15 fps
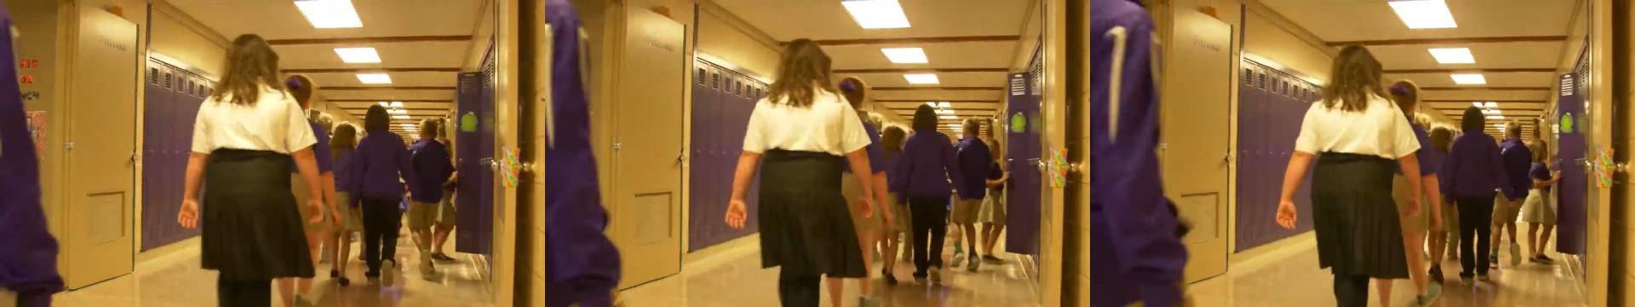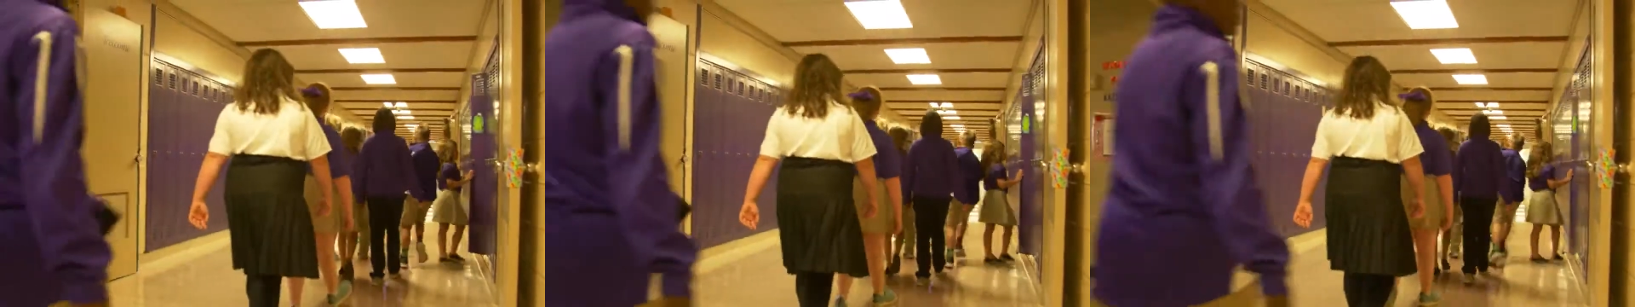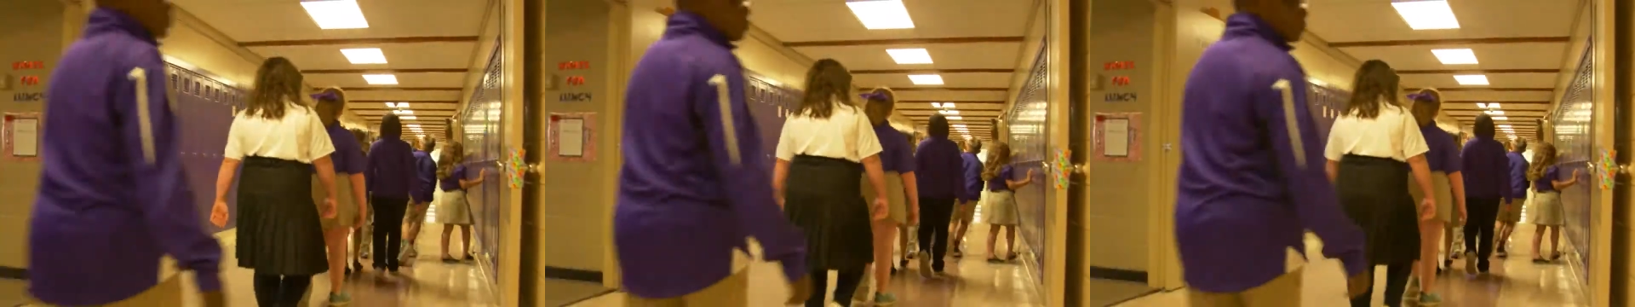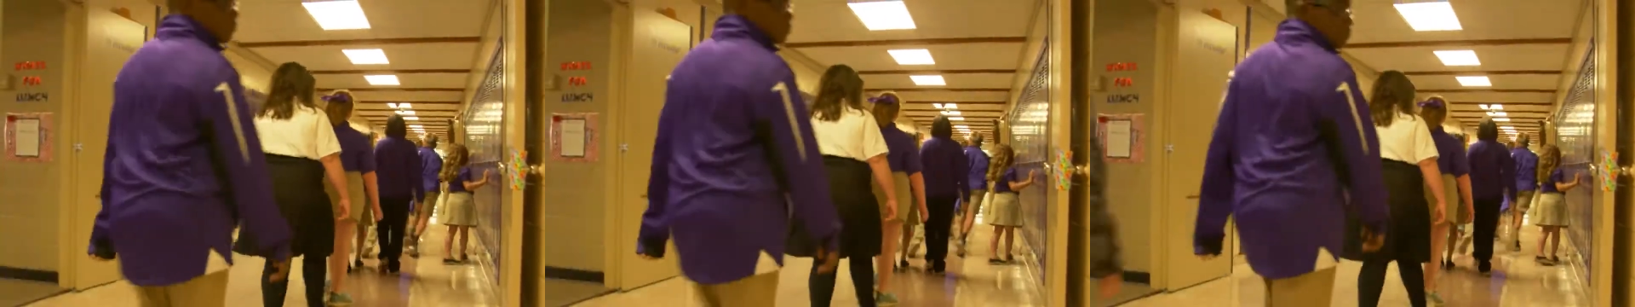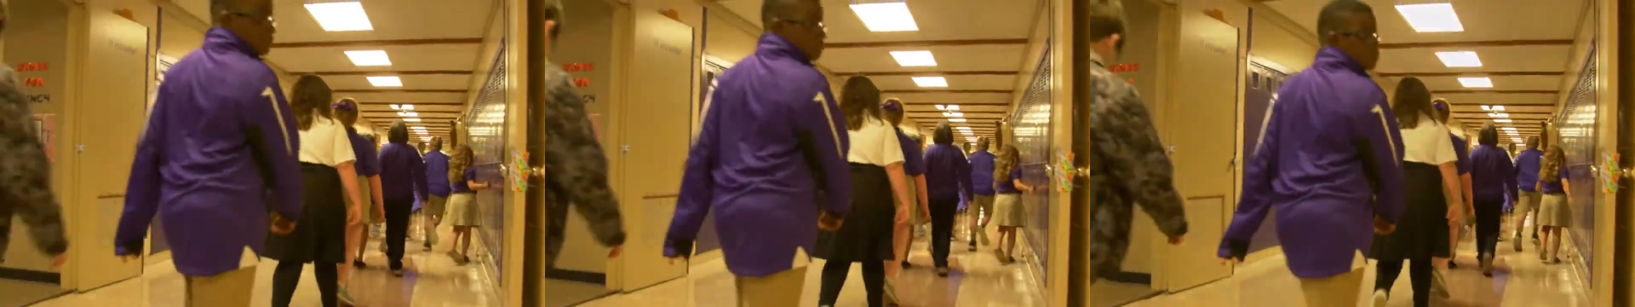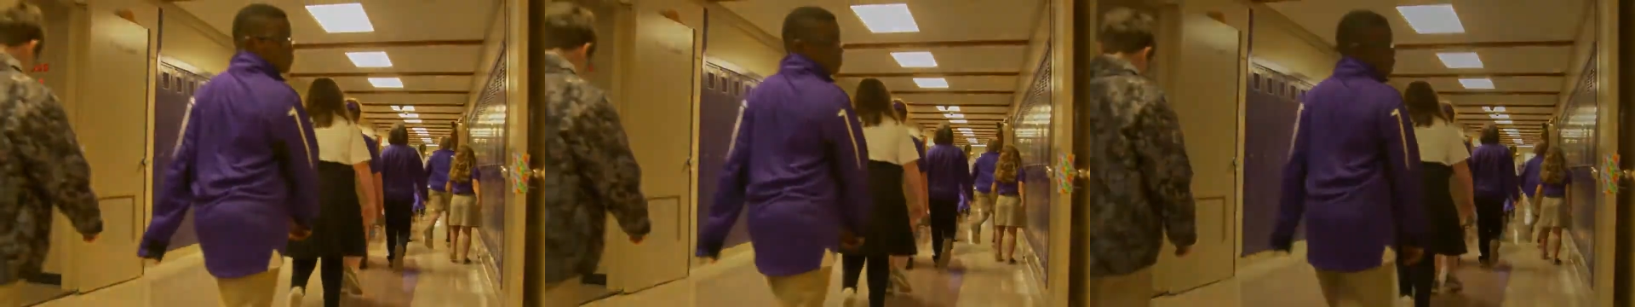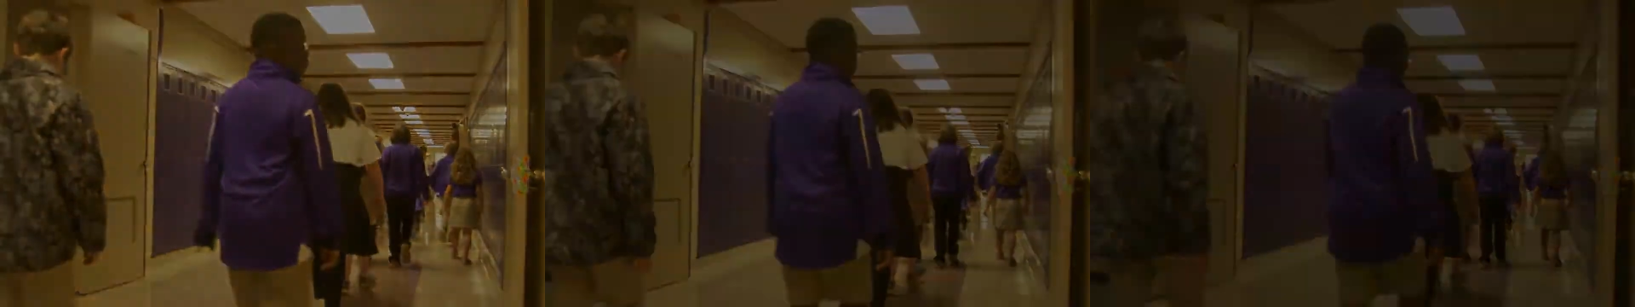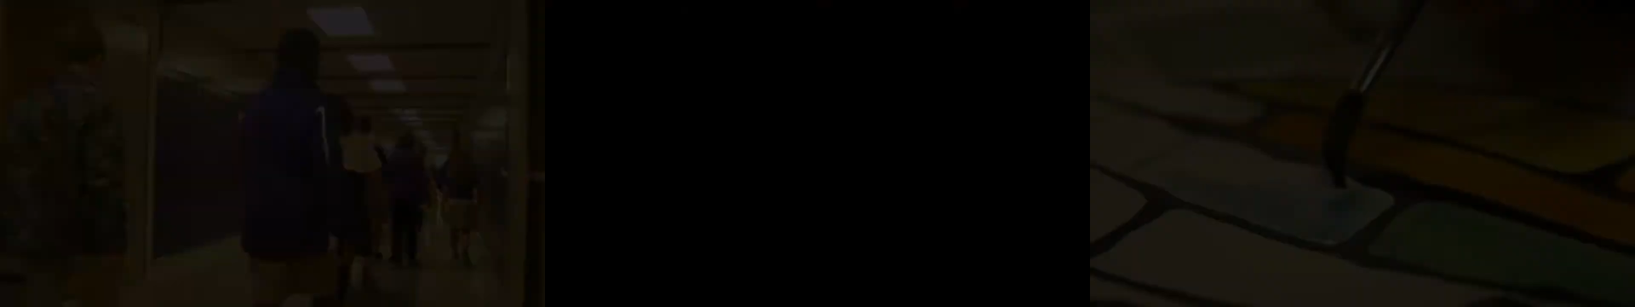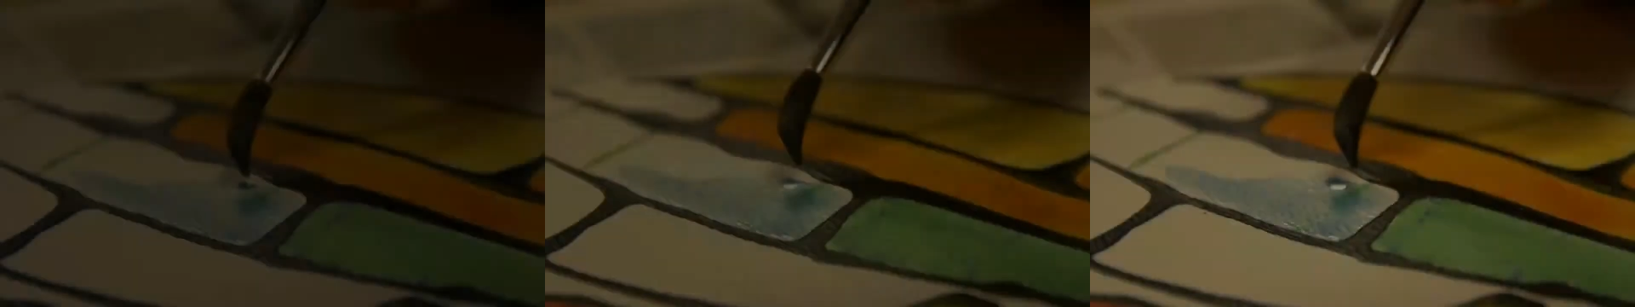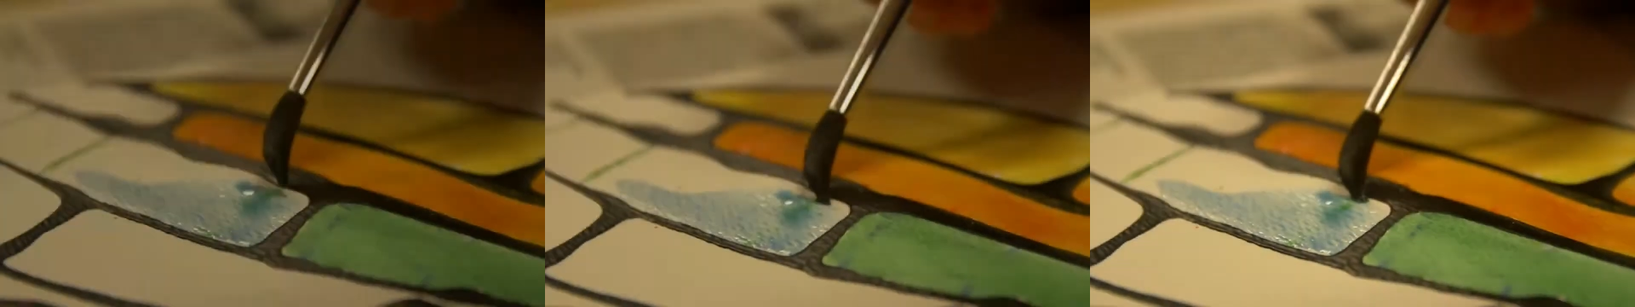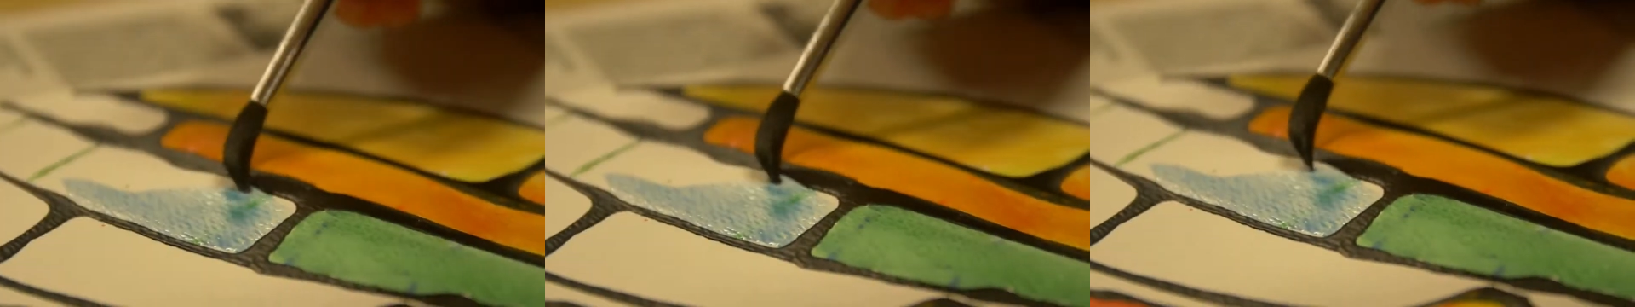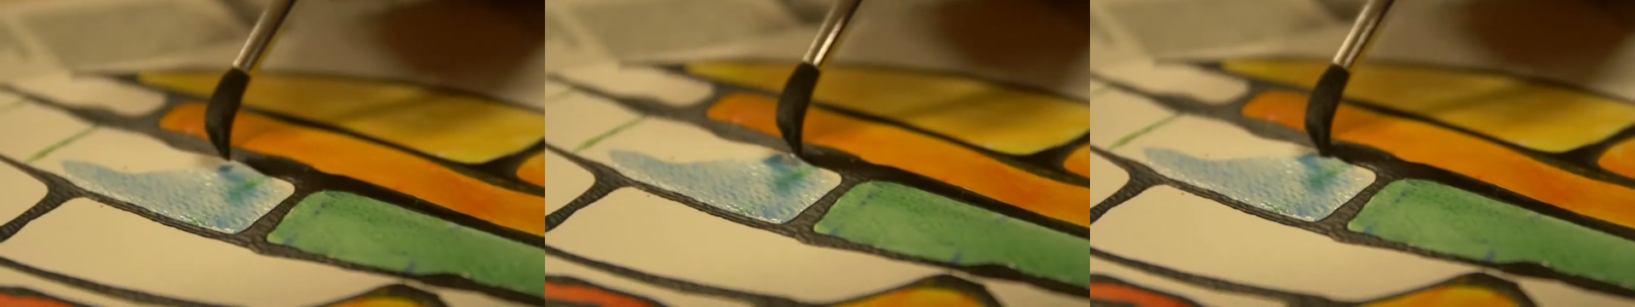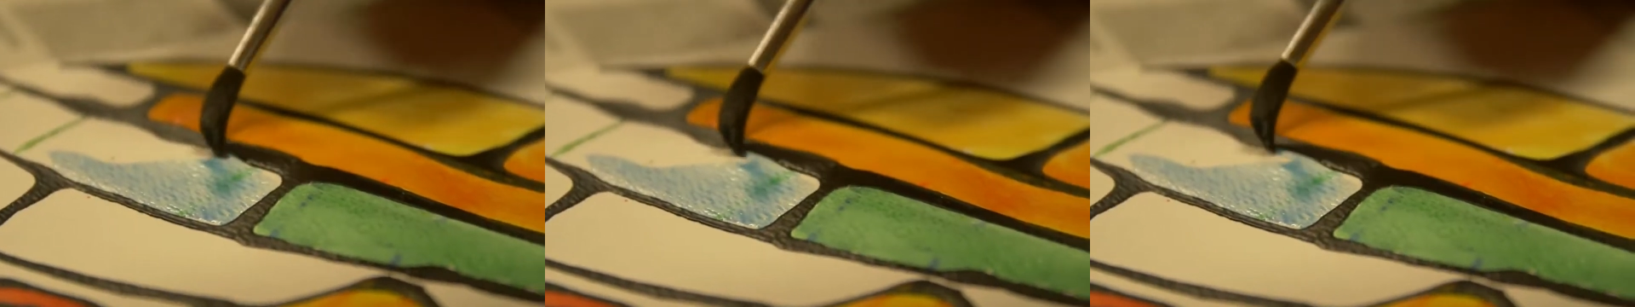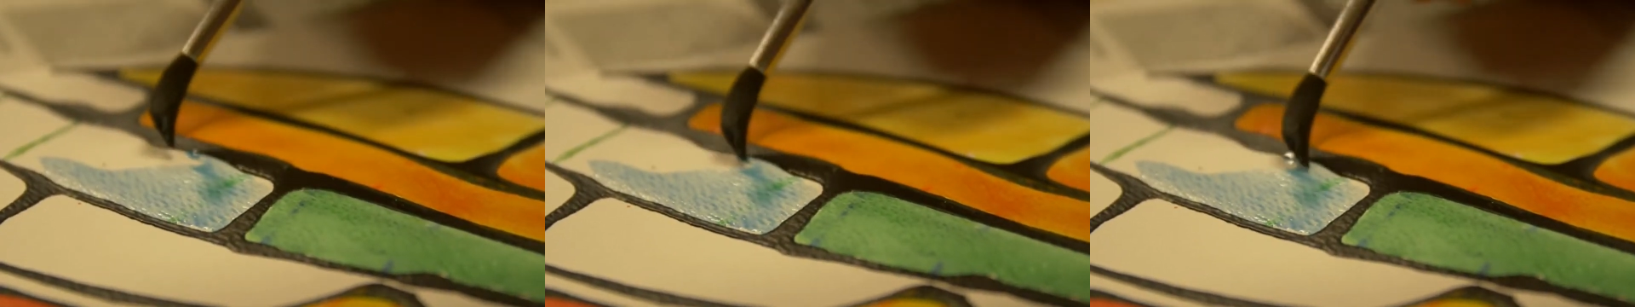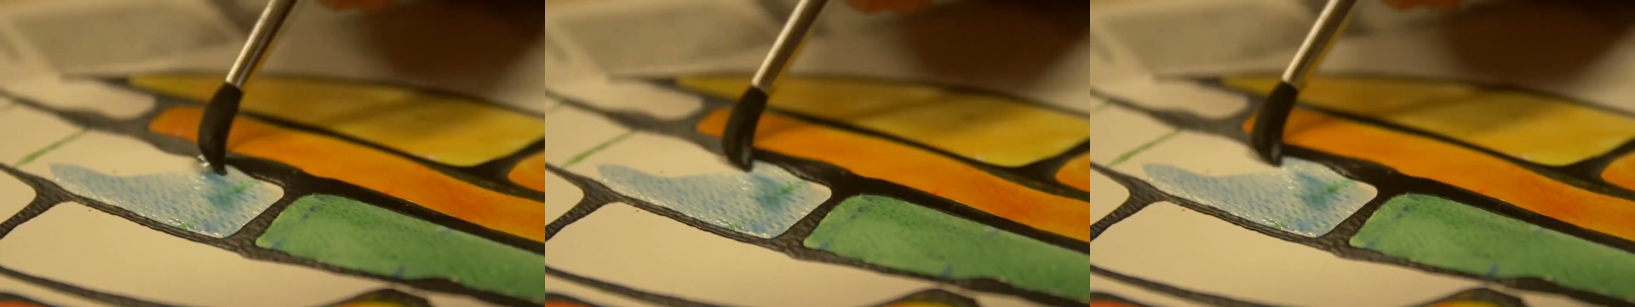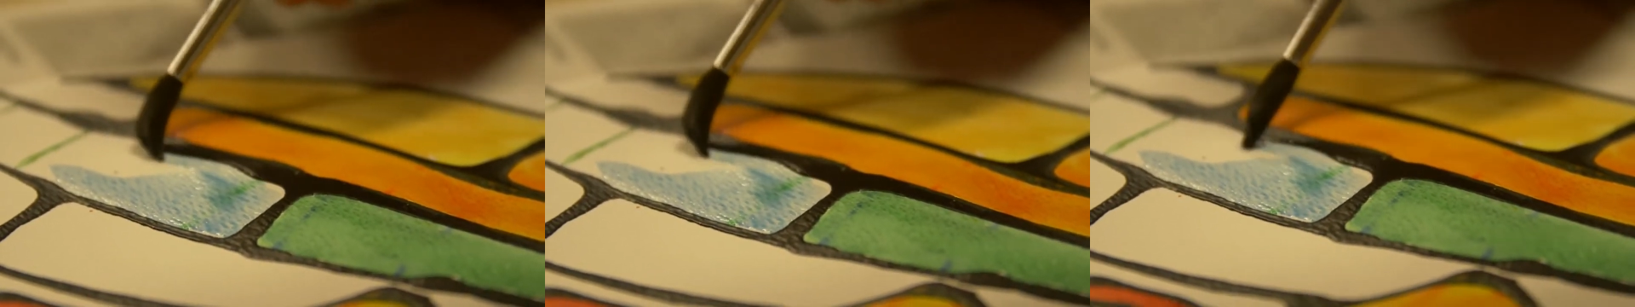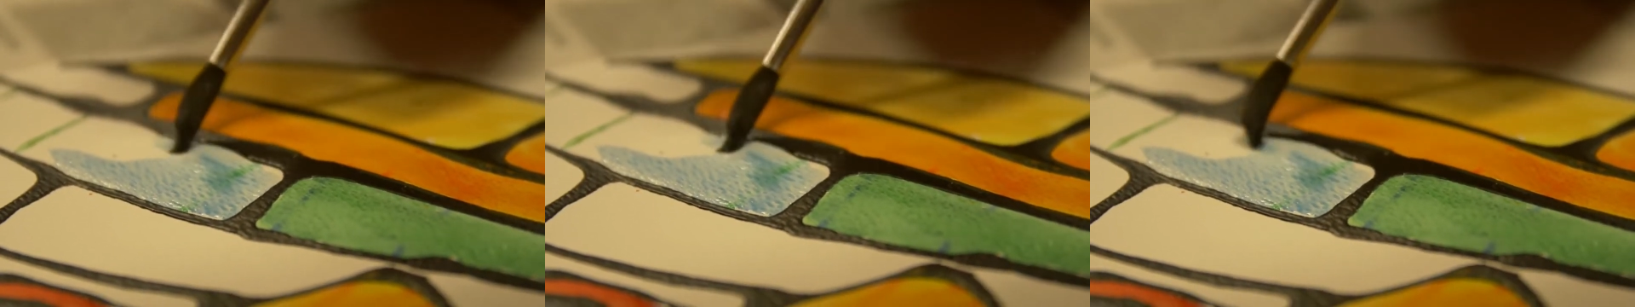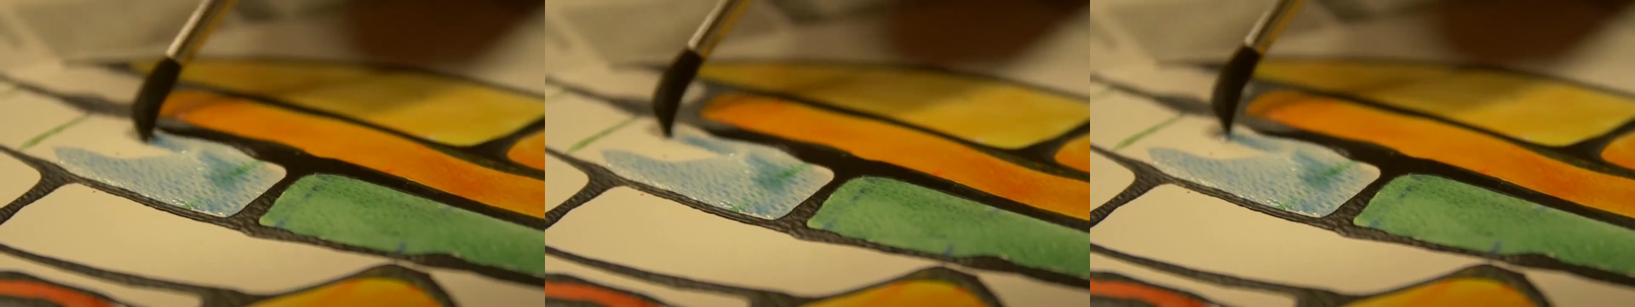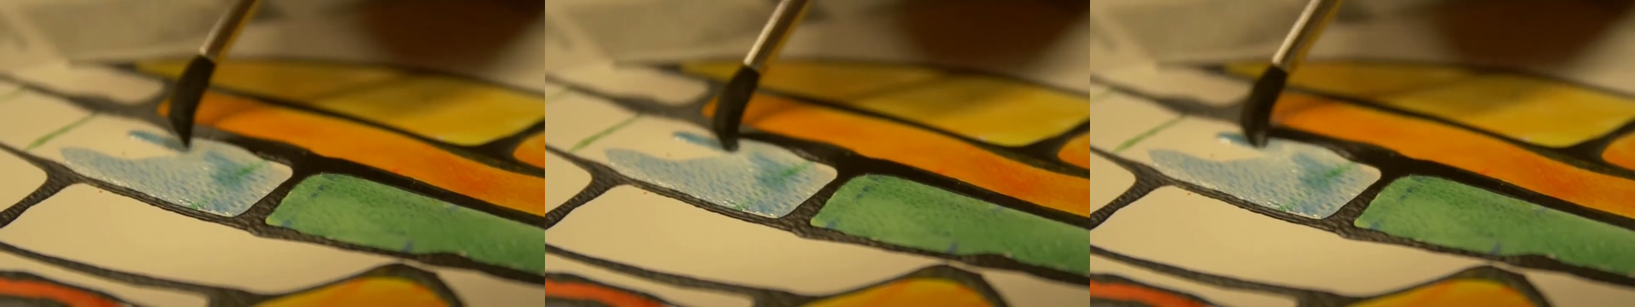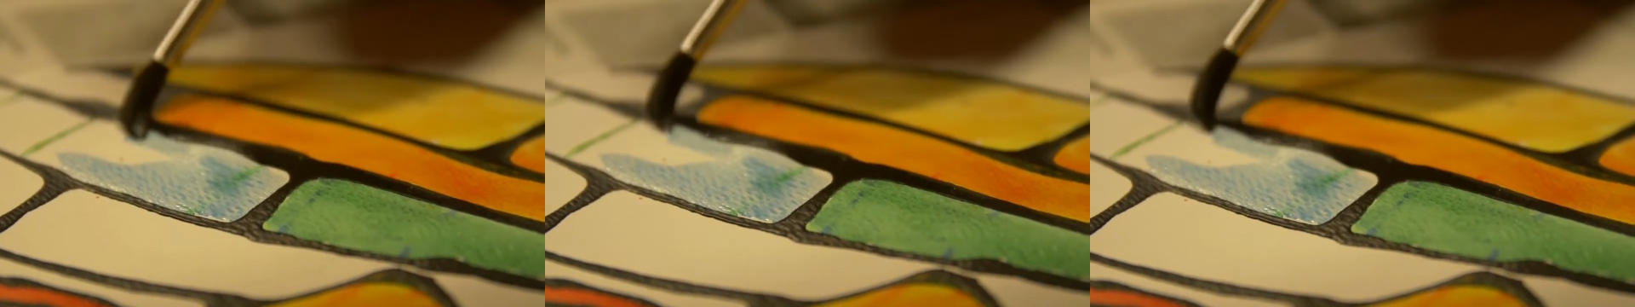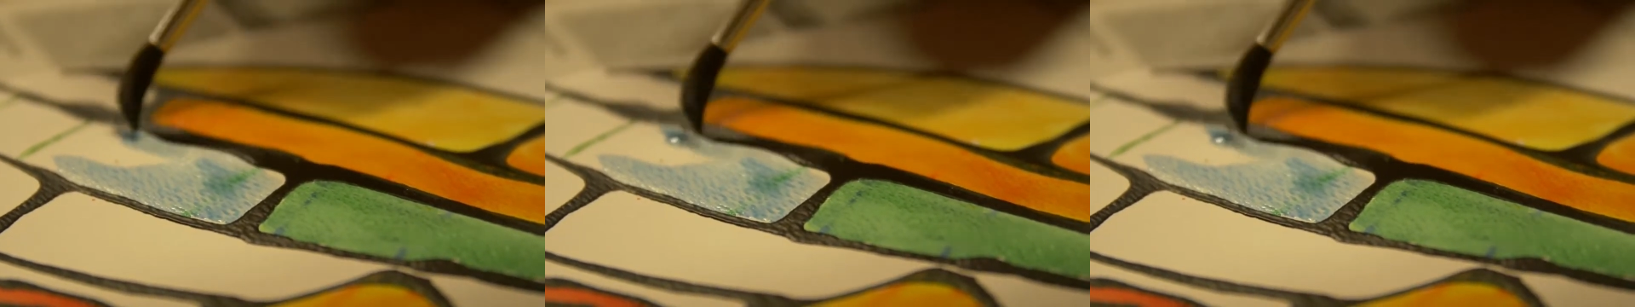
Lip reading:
[unreadable: no face in view]